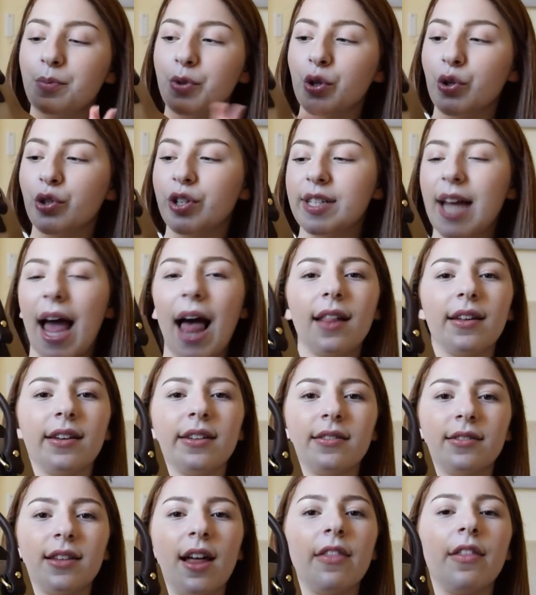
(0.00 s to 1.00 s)
pure
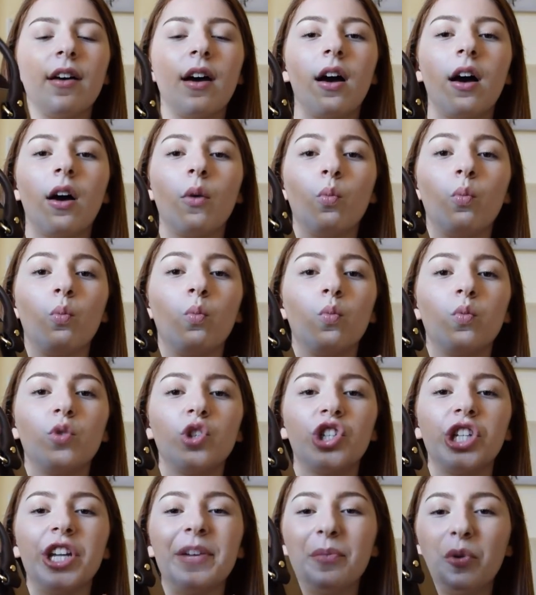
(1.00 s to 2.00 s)
Italian leather
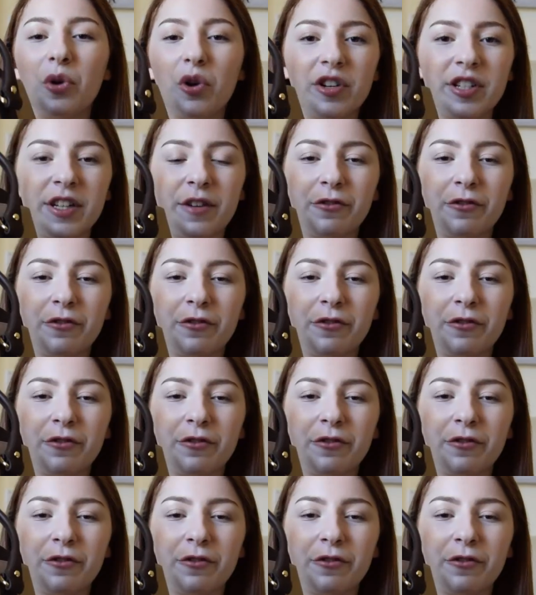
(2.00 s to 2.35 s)
she bought